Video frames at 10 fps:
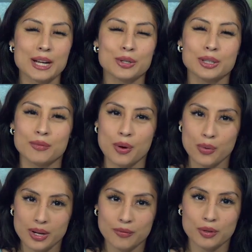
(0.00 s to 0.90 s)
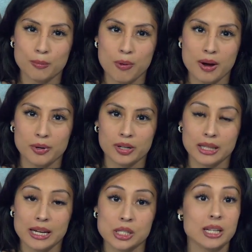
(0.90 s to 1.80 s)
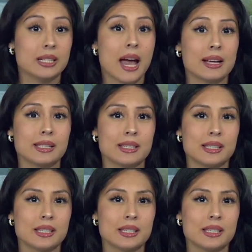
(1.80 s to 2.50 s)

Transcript: And early voting for the primary election in Texas